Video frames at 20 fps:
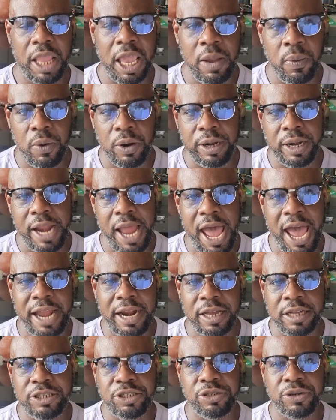and we're
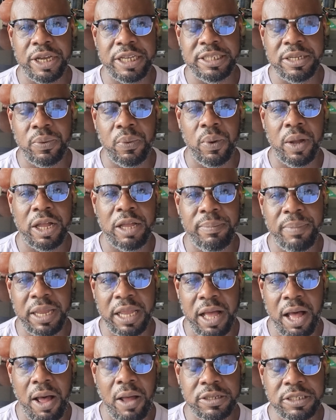not addressing what could be
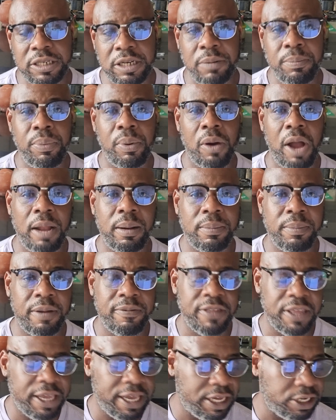causing the problem
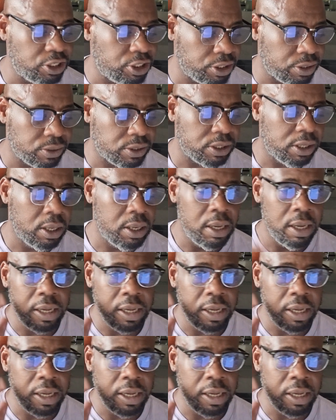of the issues.